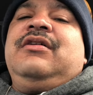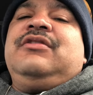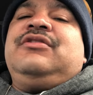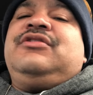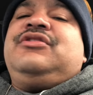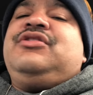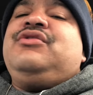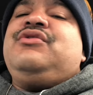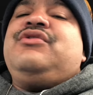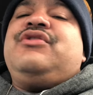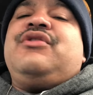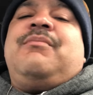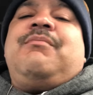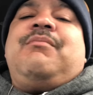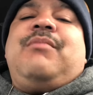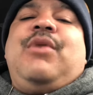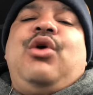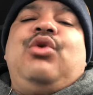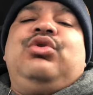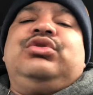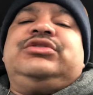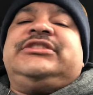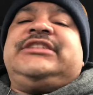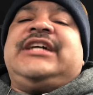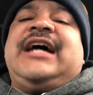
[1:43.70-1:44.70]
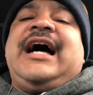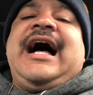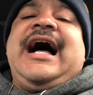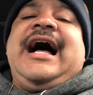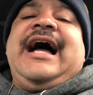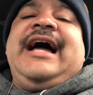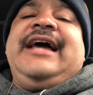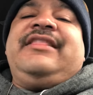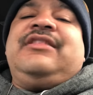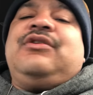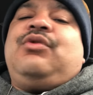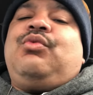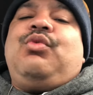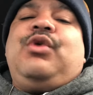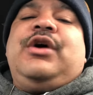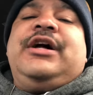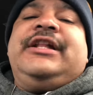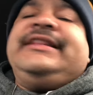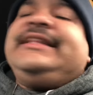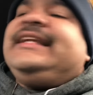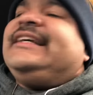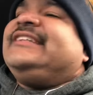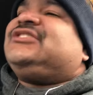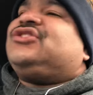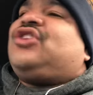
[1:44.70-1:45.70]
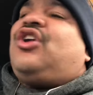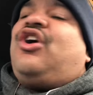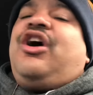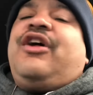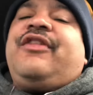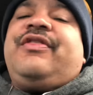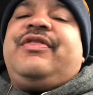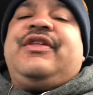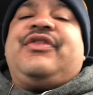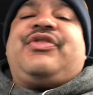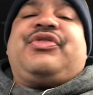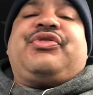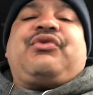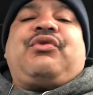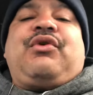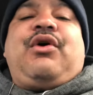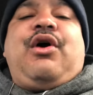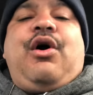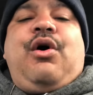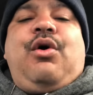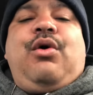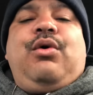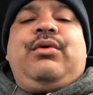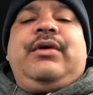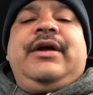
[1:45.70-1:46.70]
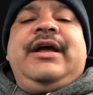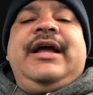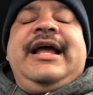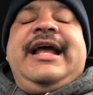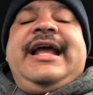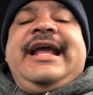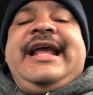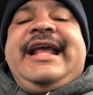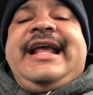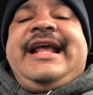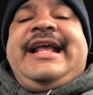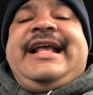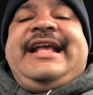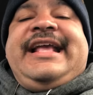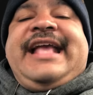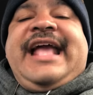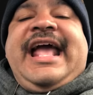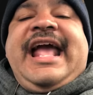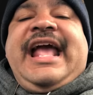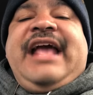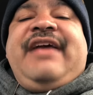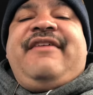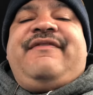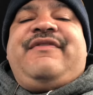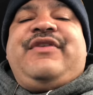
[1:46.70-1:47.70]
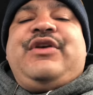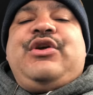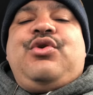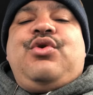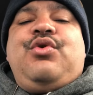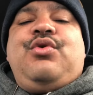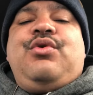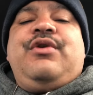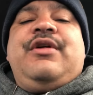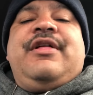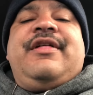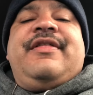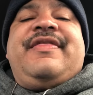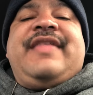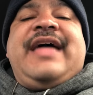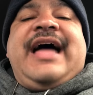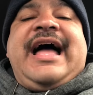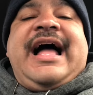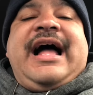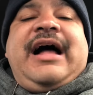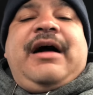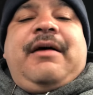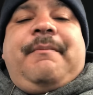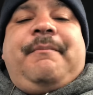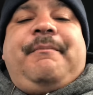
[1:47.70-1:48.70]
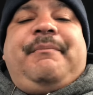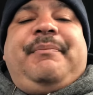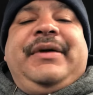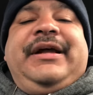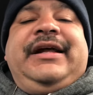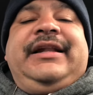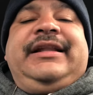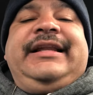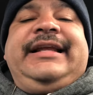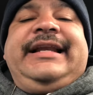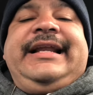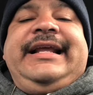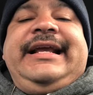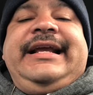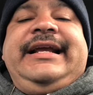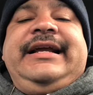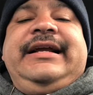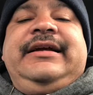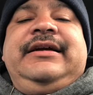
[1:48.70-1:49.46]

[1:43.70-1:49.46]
to the Most High, the one that's on the throne. He gave you that ability.